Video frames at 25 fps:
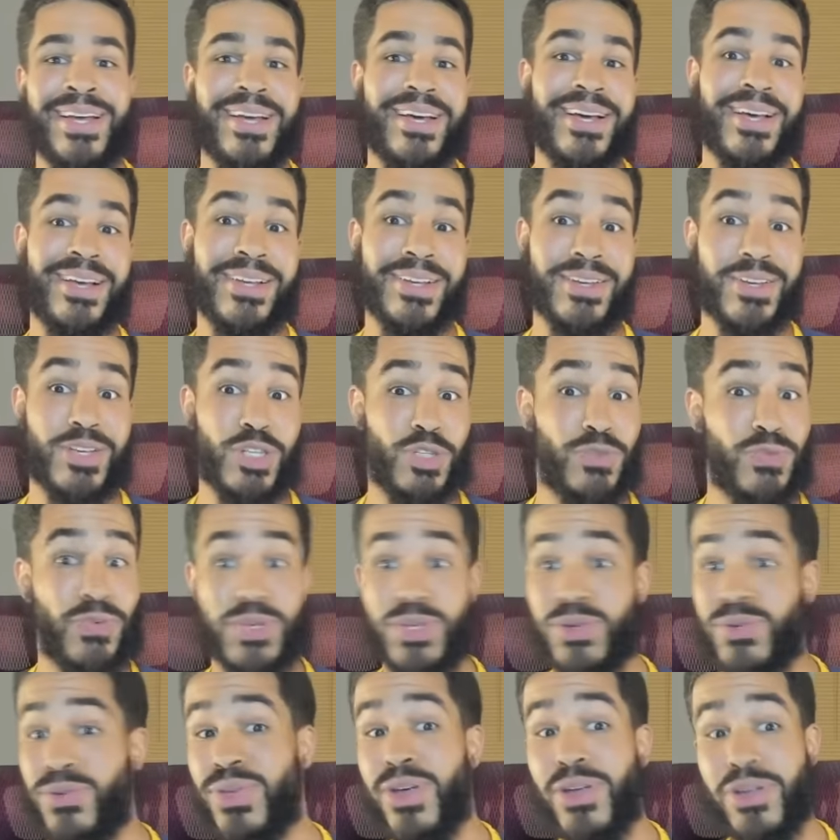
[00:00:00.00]
Because uh, for
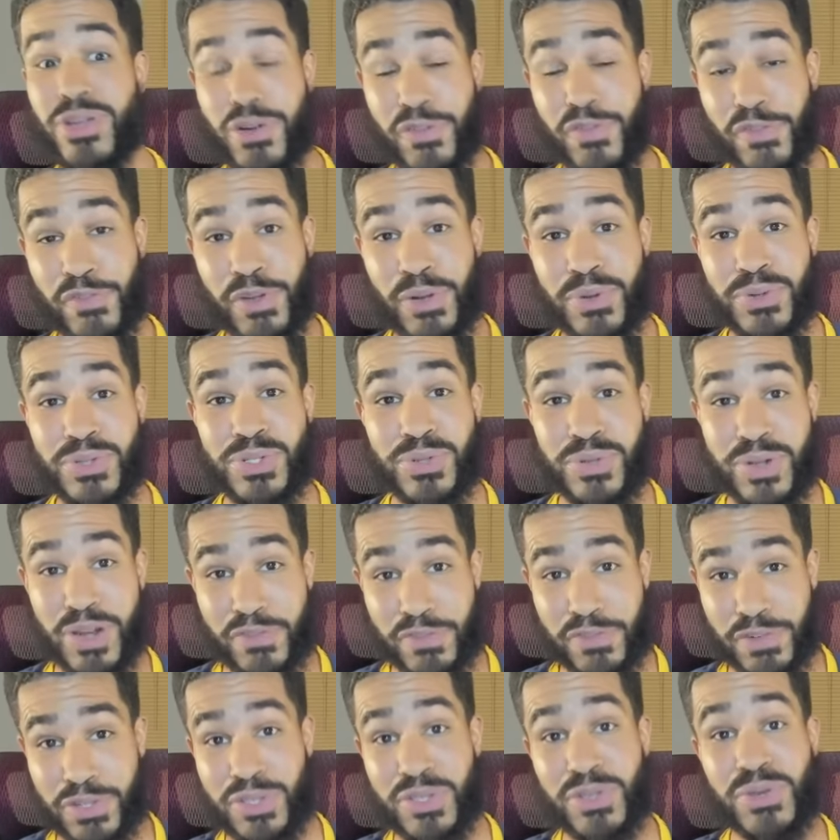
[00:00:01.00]
you younger folks who
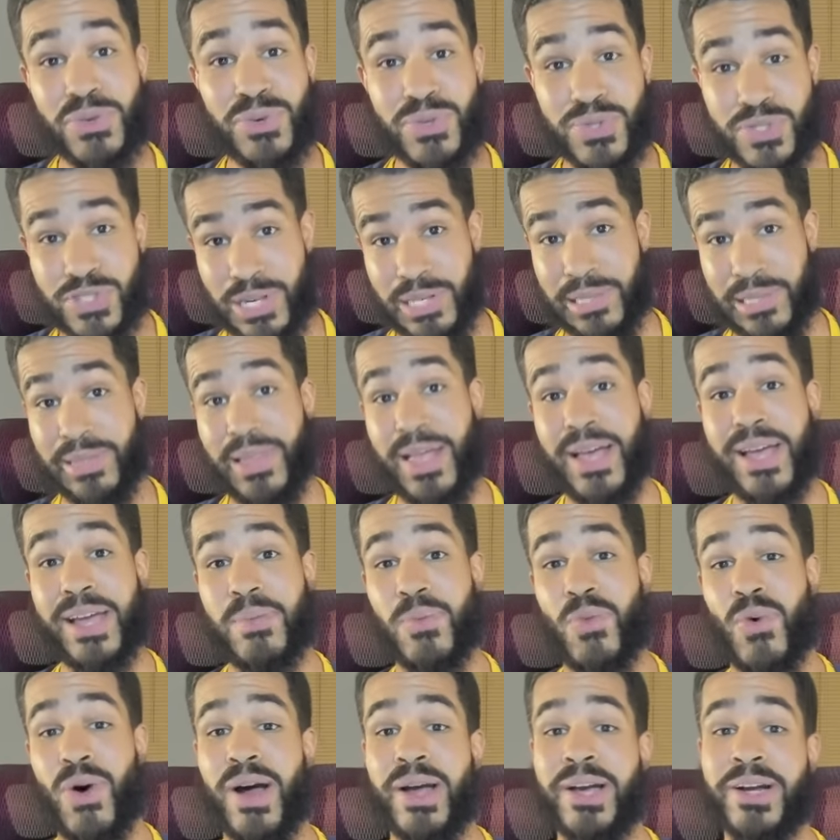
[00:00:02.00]
never used
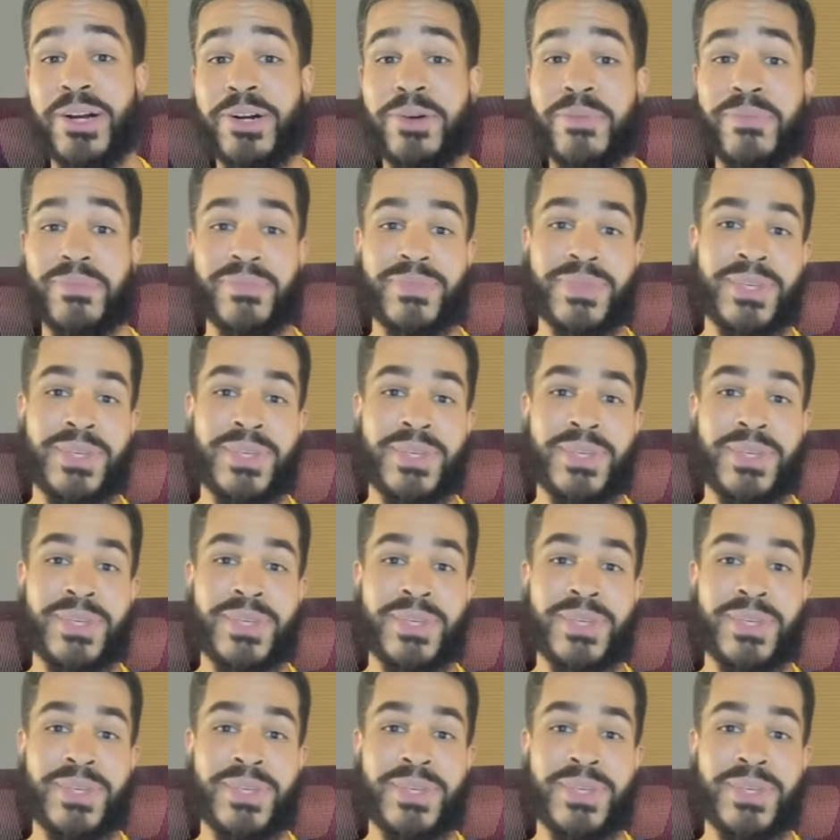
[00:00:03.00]
LimeWire,